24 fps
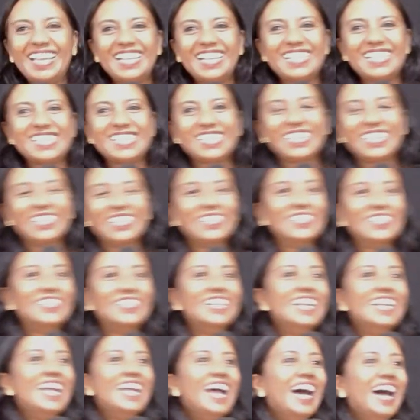so
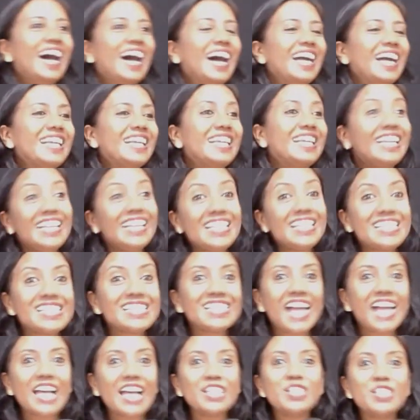uh, keys
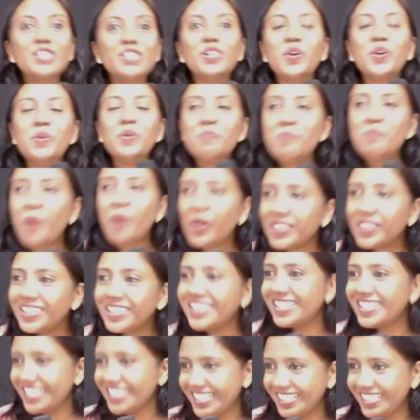are so
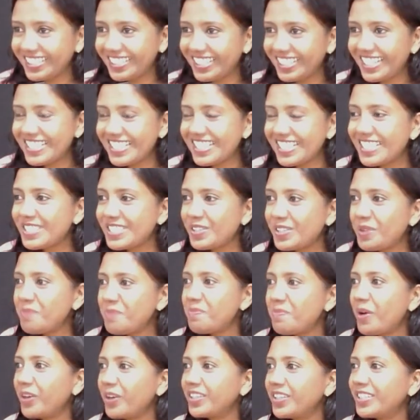important keys are so
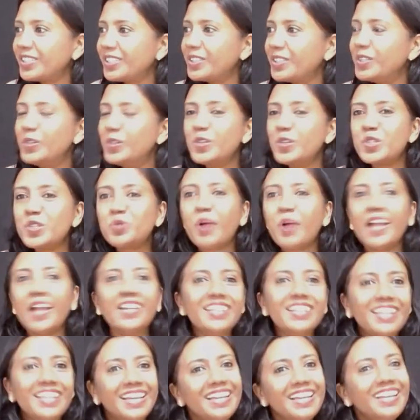important you lose one
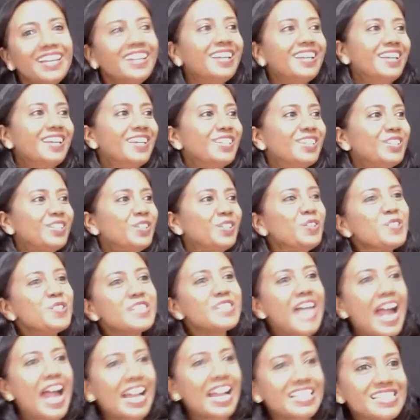key you lose
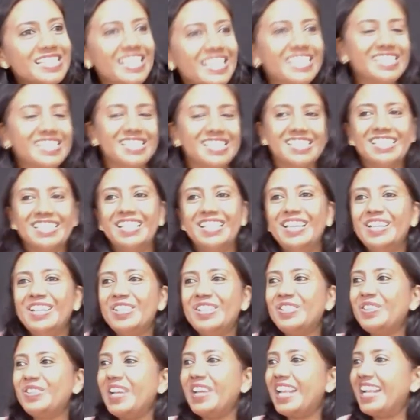access
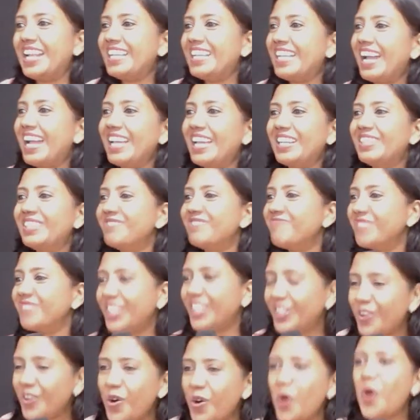to an entire you
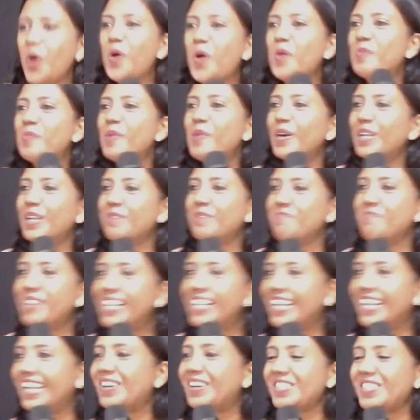know home or a
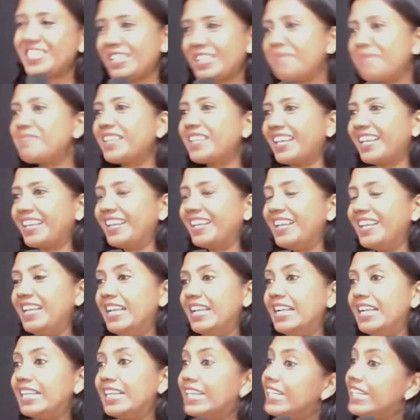building or something
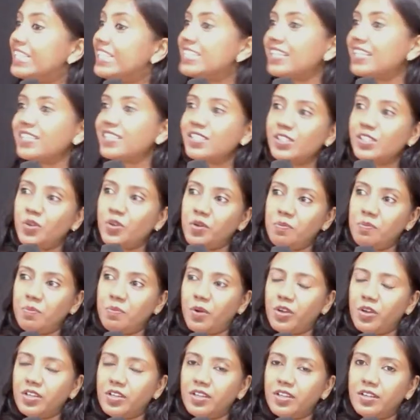keys are so
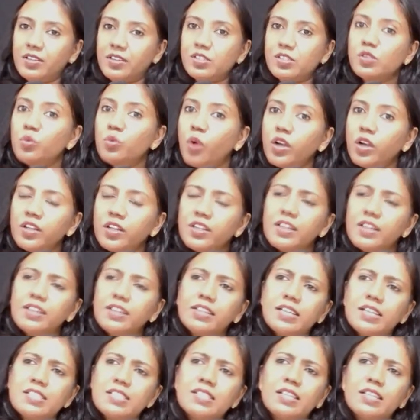important so what
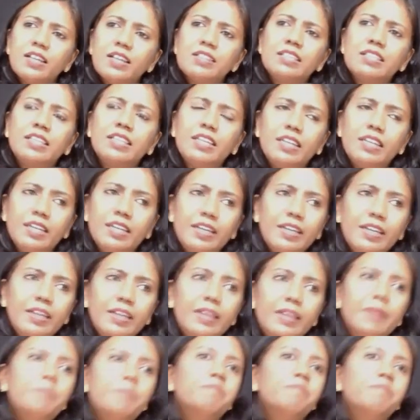does a key